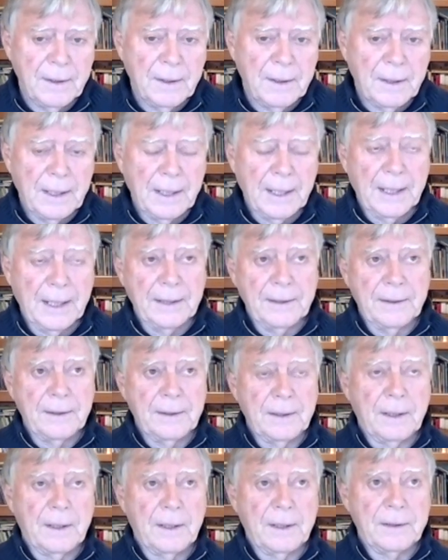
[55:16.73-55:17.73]
And
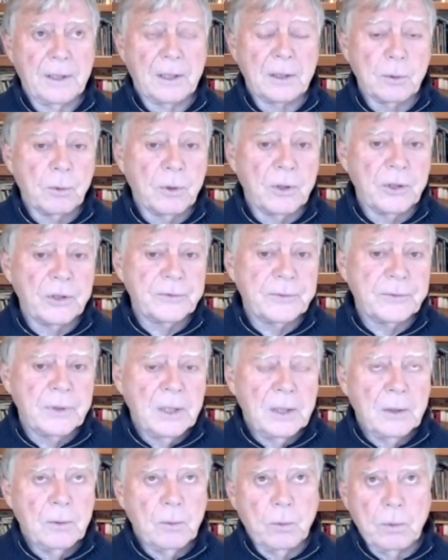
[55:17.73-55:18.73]
in other words,
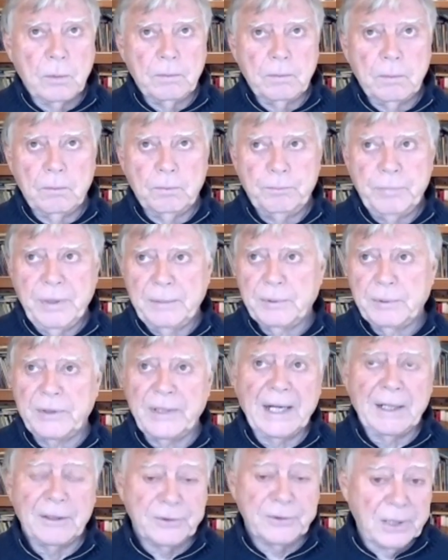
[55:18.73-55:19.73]
people
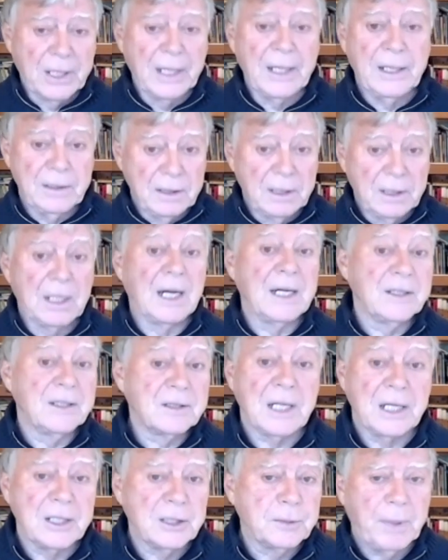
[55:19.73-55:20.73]
now say in the United
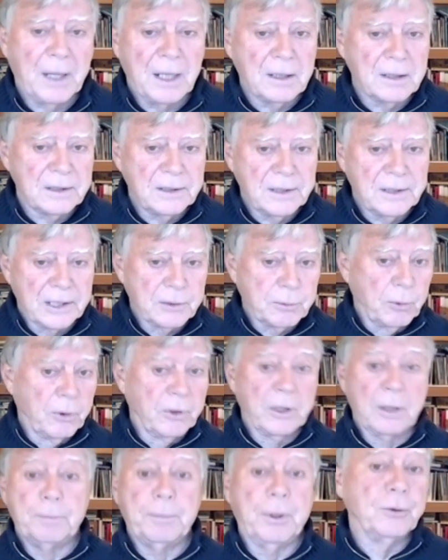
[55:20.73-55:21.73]
States politics, we're
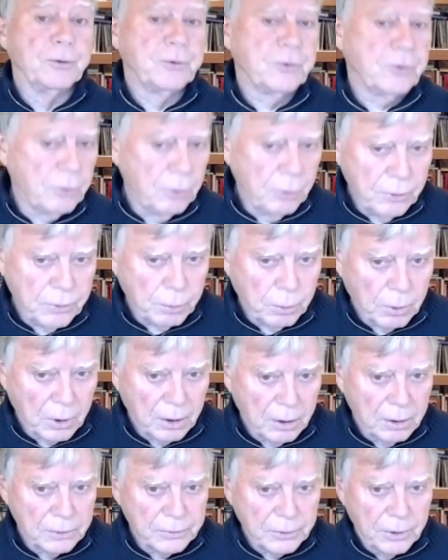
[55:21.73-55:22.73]
in a post-truth
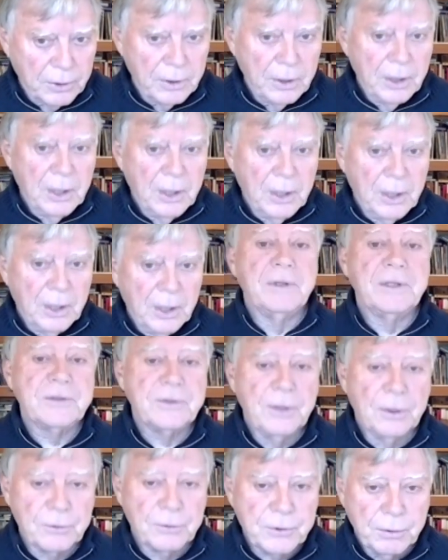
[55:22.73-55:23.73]
world, or there
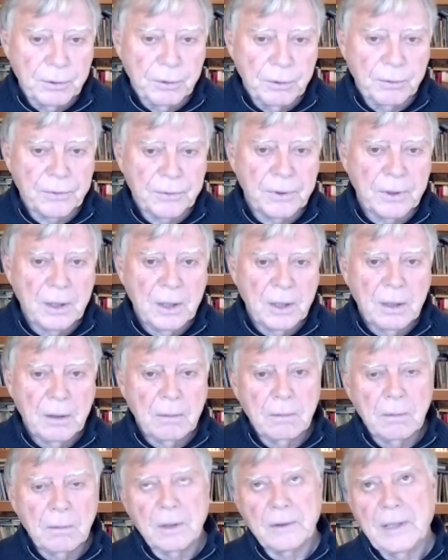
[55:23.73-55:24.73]
is no truth.
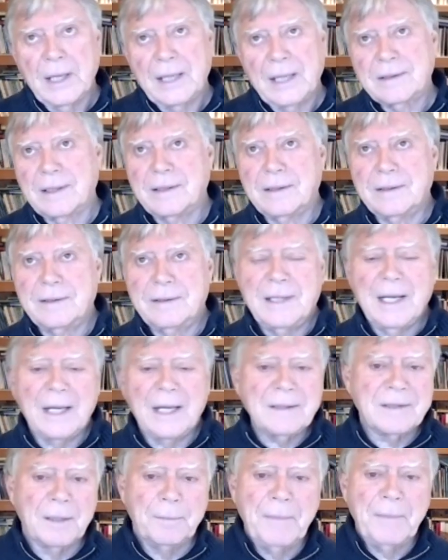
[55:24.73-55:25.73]
Well, that's a
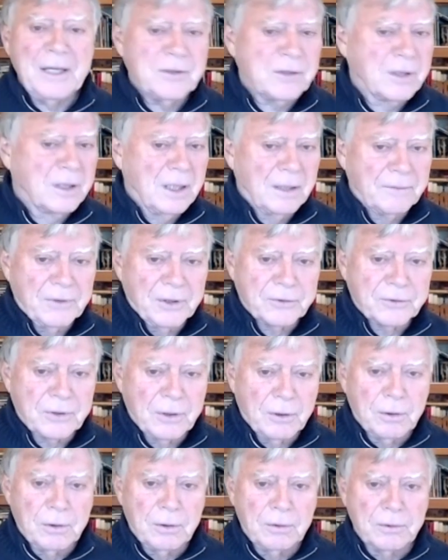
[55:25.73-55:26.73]
decimation of the
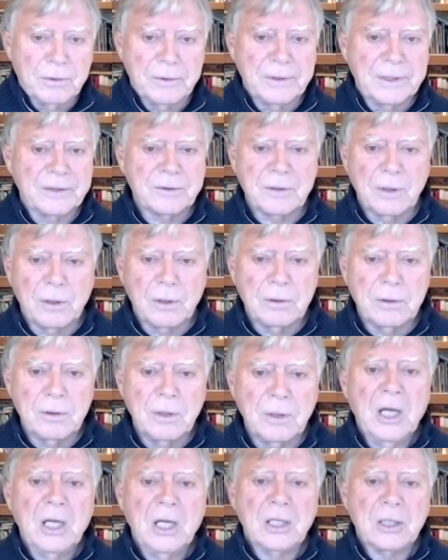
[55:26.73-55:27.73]
soul. The
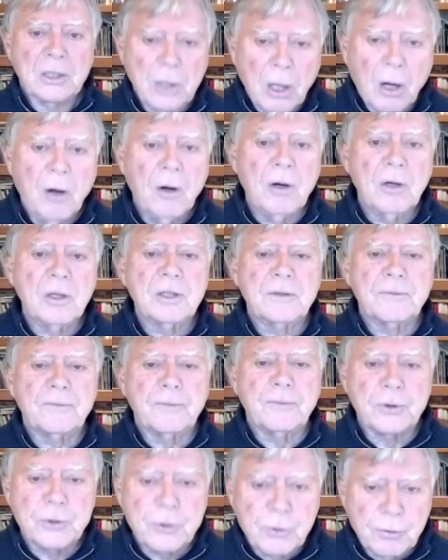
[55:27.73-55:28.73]
soul longs
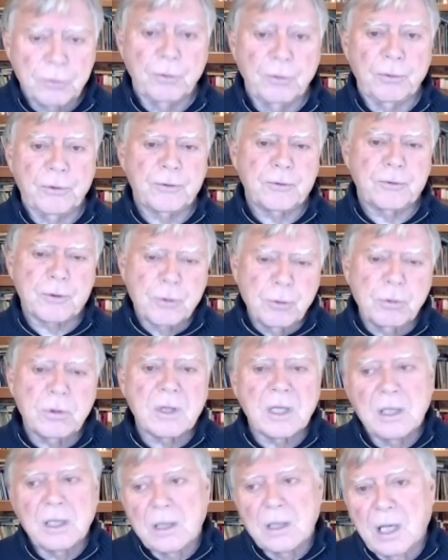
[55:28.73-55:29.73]
for truth,
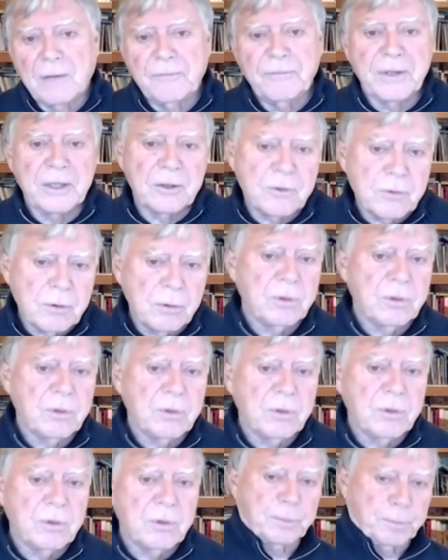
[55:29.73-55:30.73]
truth in loving, truth
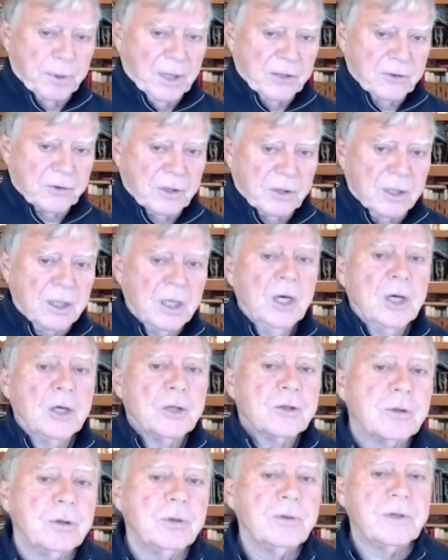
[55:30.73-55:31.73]
in expression,
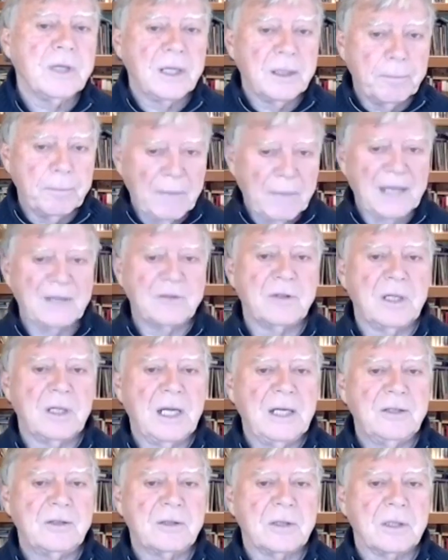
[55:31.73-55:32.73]
truth in
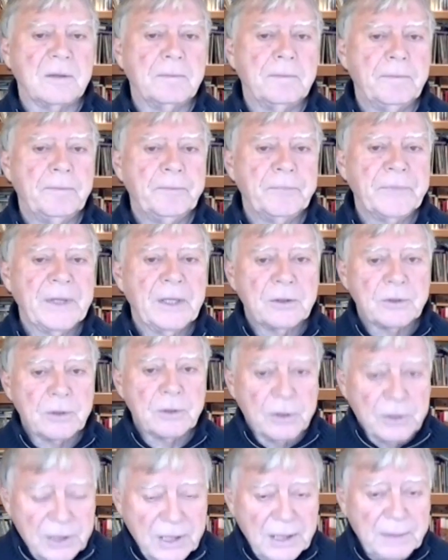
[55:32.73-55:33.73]
imagination.
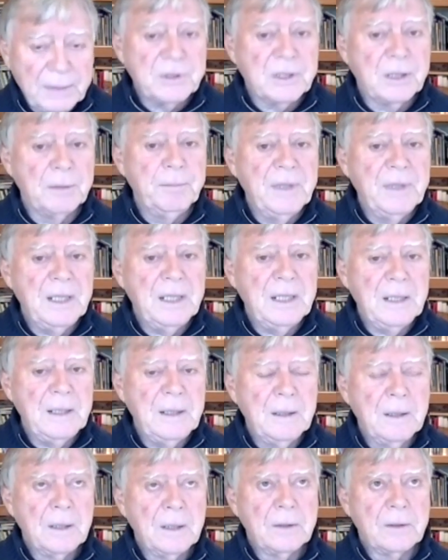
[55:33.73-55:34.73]
So it seems to
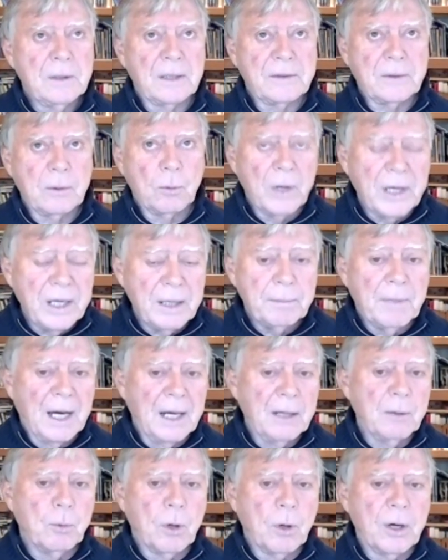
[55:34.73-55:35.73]
me that the way it
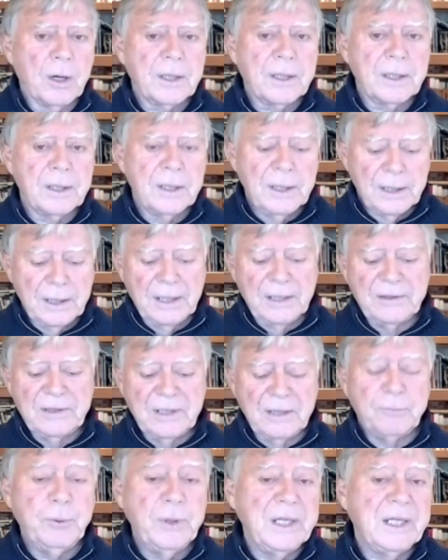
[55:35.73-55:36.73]
might work is
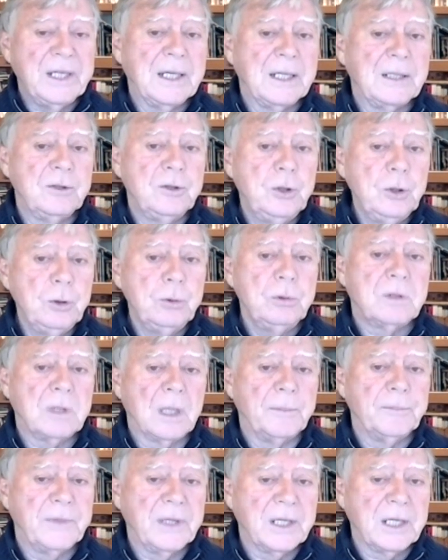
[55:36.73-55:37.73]
if we can do
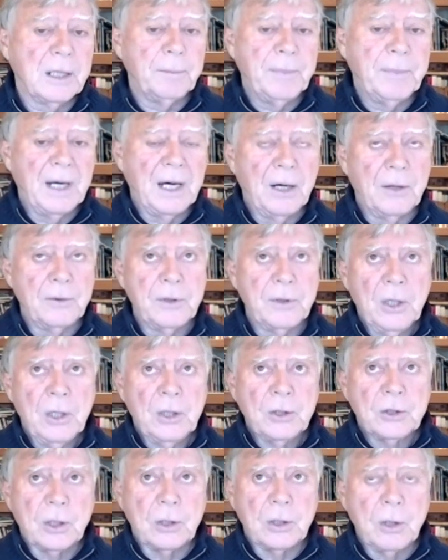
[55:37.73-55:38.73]
something about
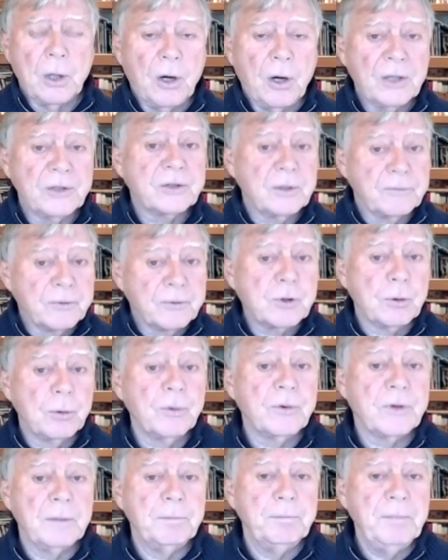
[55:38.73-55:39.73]
the loss of
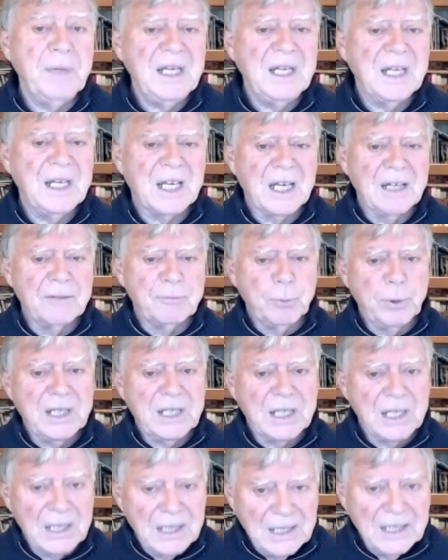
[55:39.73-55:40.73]
truth and meaning, if we
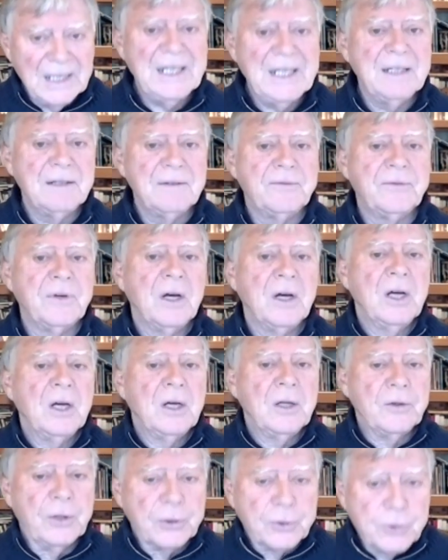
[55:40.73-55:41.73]
can live
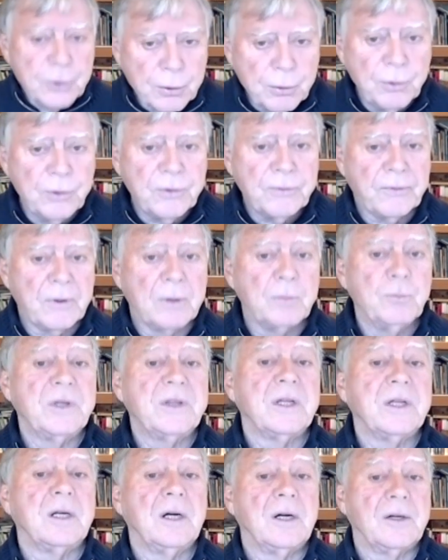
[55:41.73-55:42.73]
the truth from
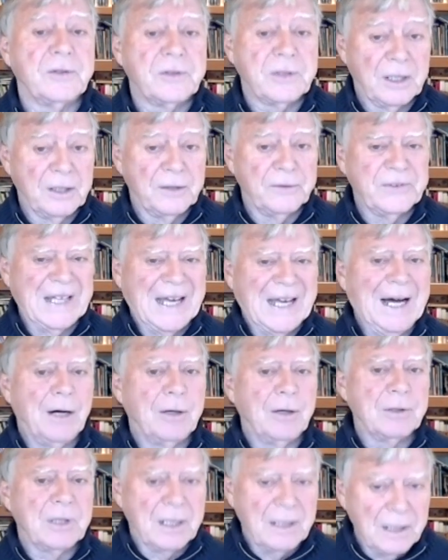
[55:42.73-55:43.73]
within ourselves
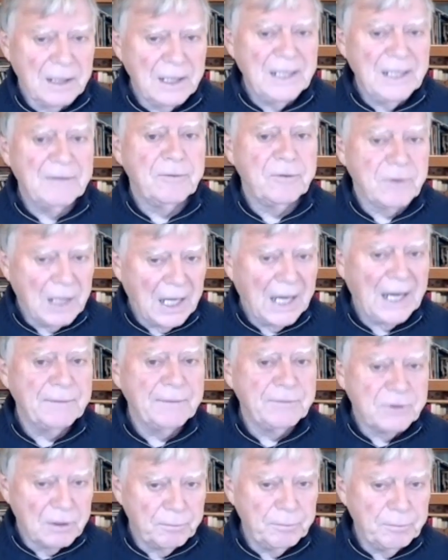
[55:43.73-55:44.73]
out and live
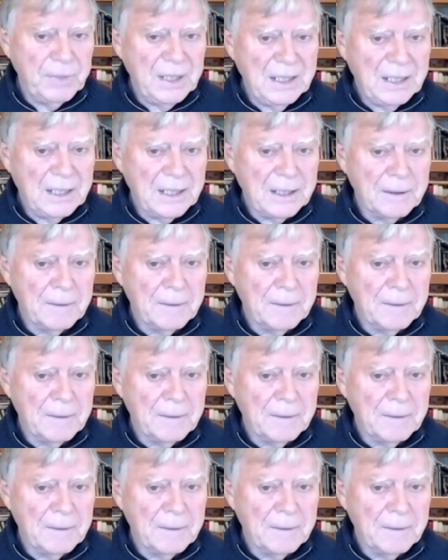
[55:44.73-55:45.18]
lives of meaning,